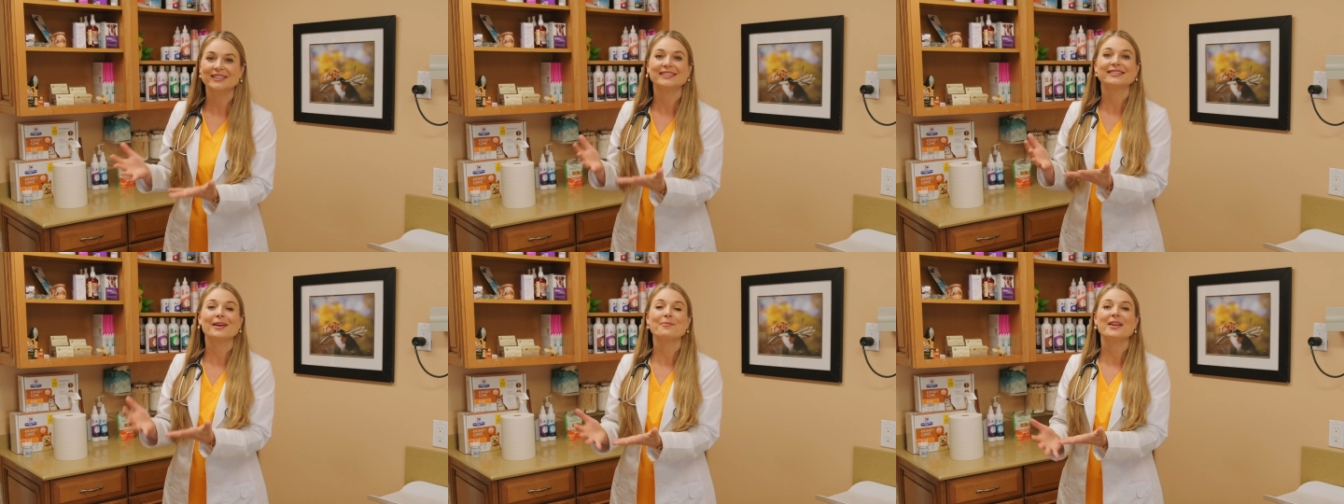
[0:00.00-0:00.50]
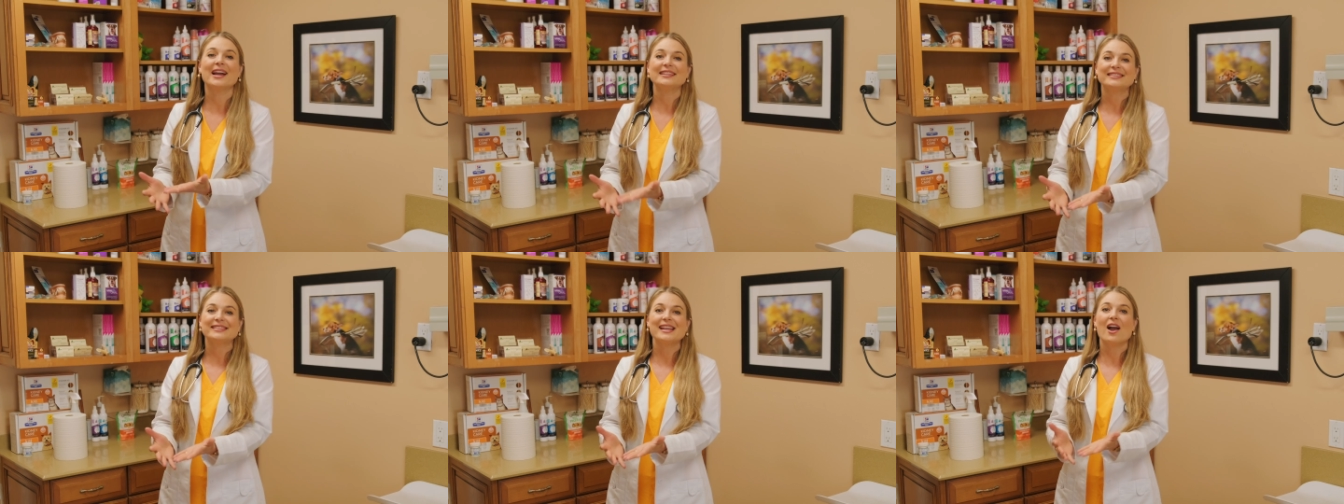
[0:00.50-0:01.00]
is something I
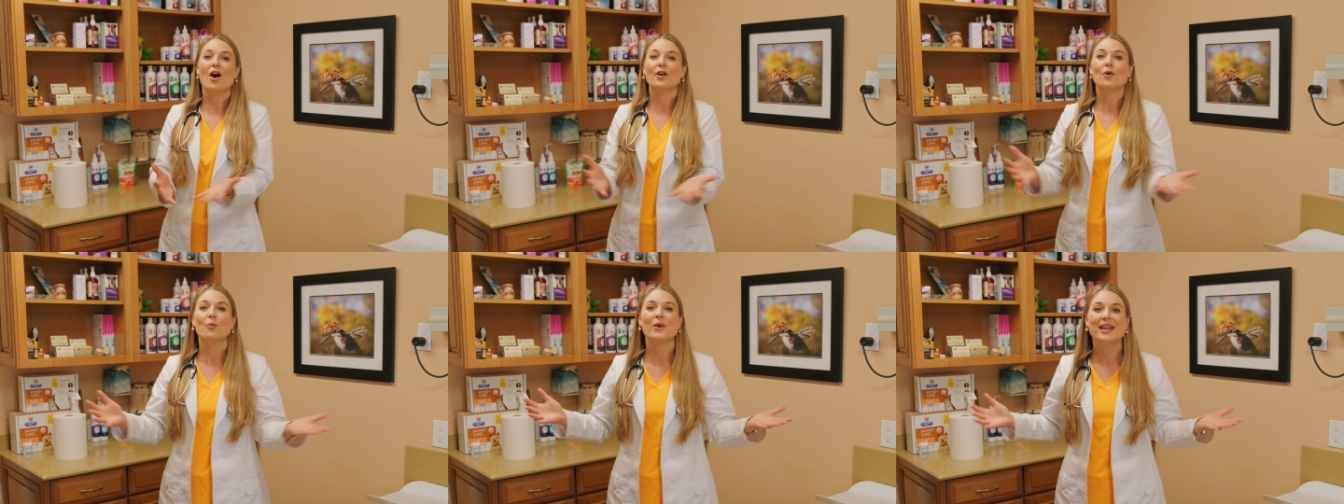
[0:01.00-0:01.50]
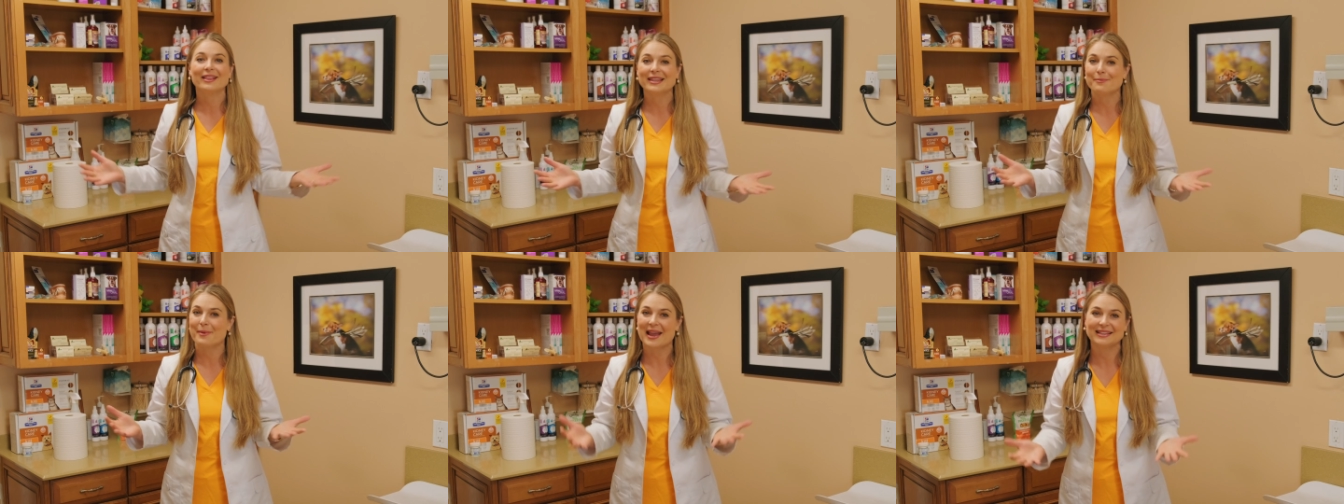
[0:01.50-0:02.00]
see on a weekly
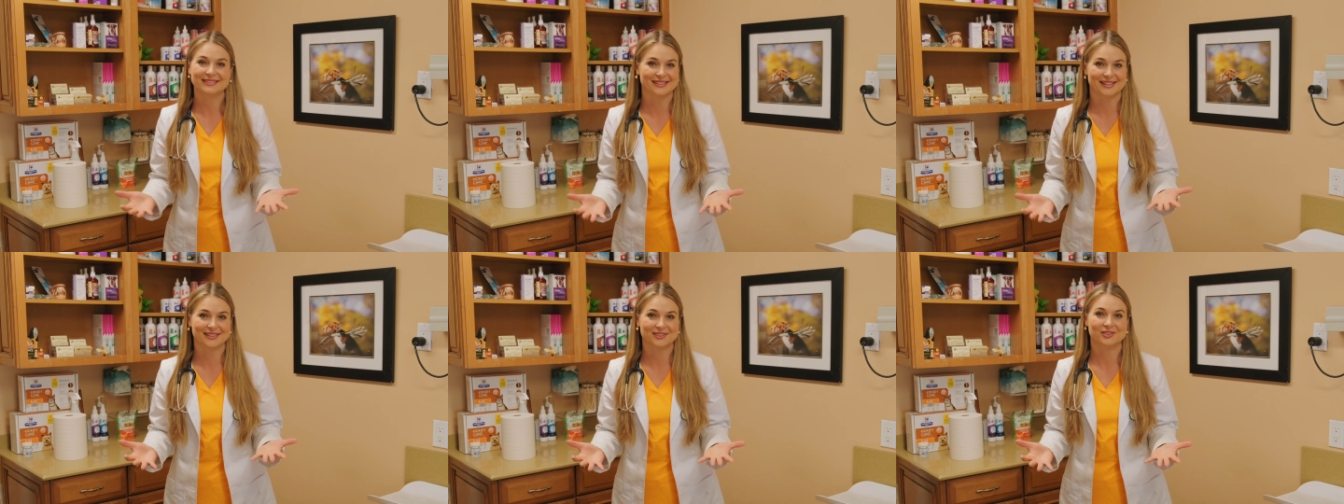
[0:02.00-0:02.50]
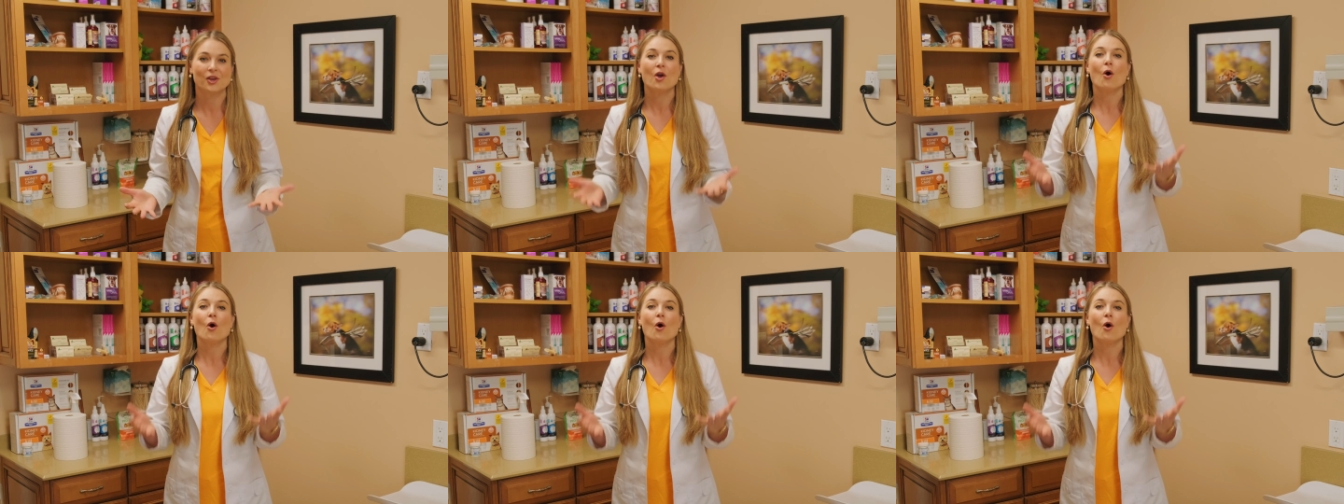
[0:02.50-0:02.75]
basis,